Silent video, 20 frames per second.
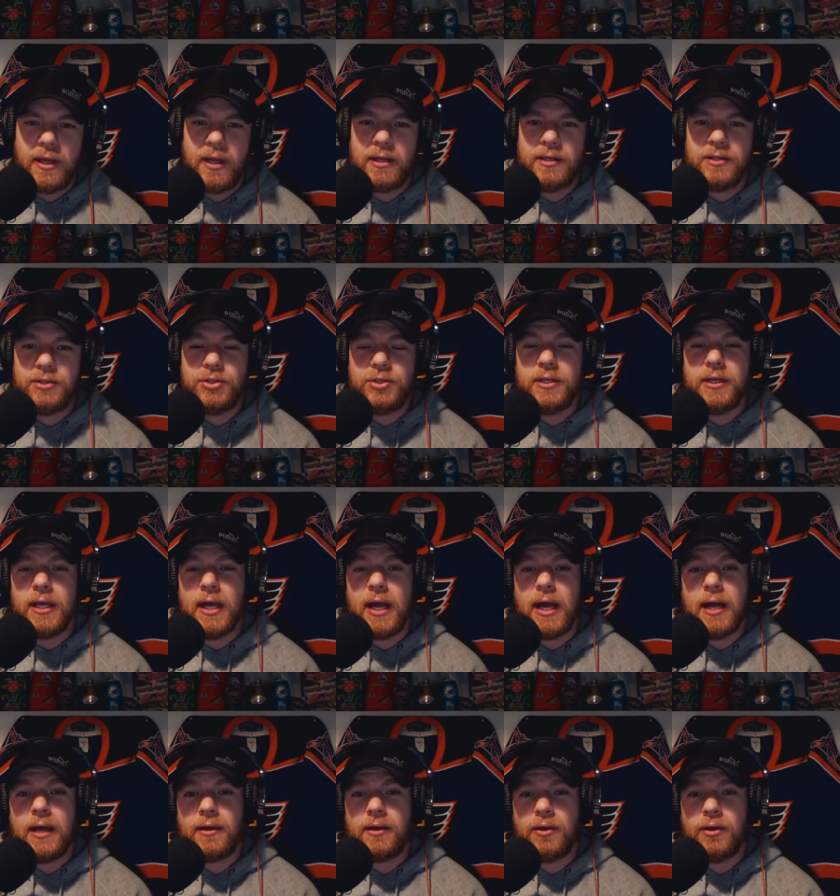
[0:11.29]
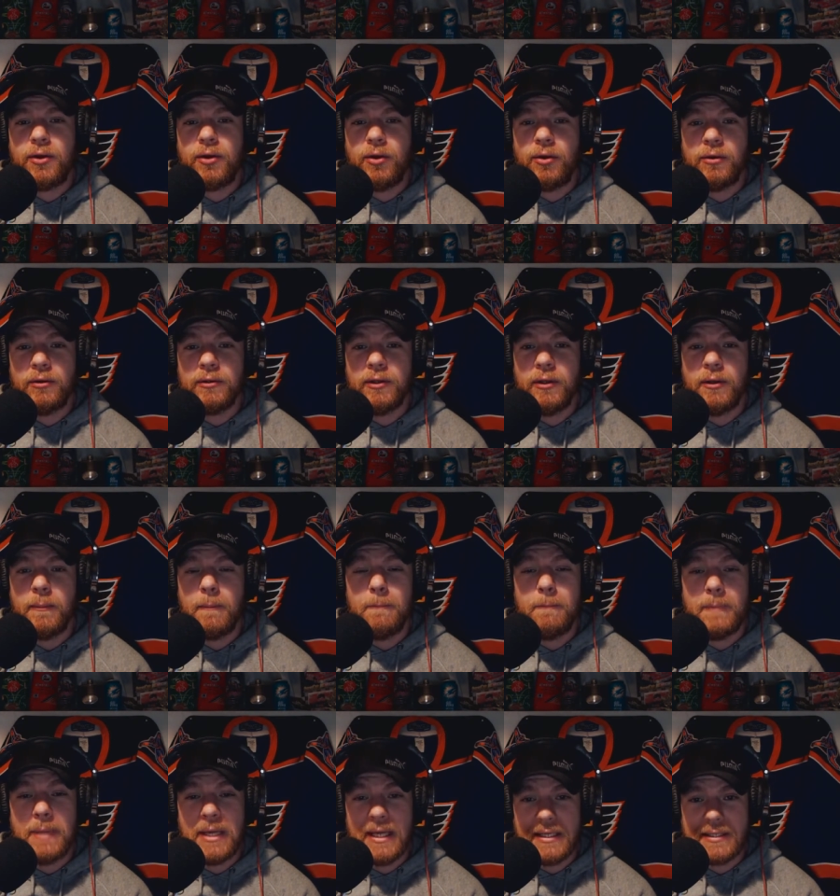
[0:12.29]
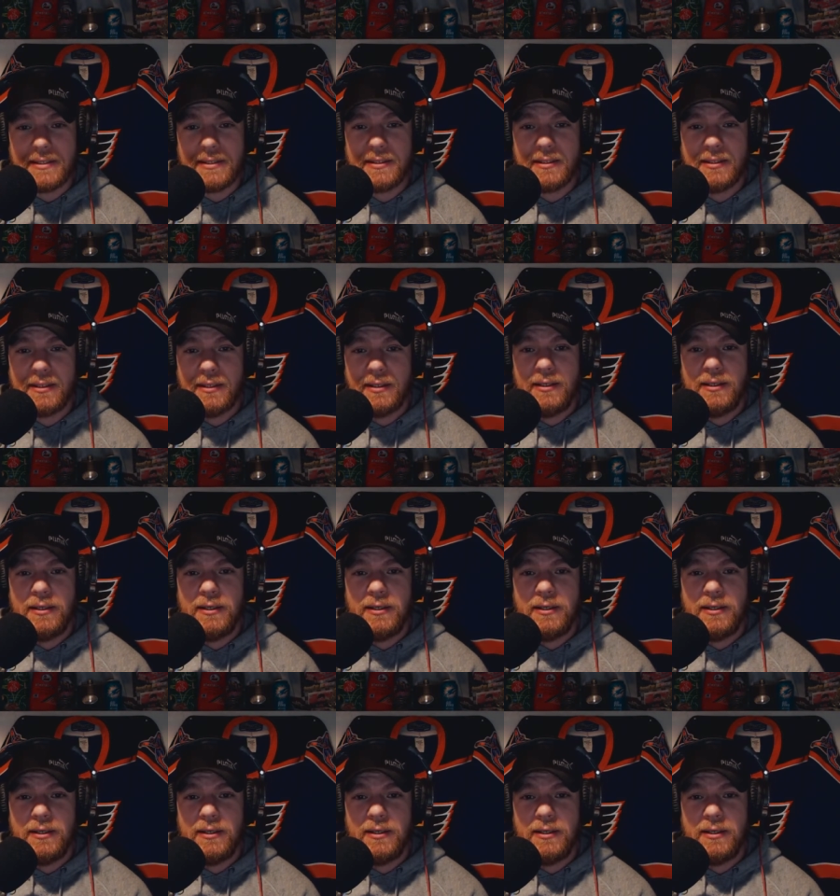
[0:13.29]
and she got called miss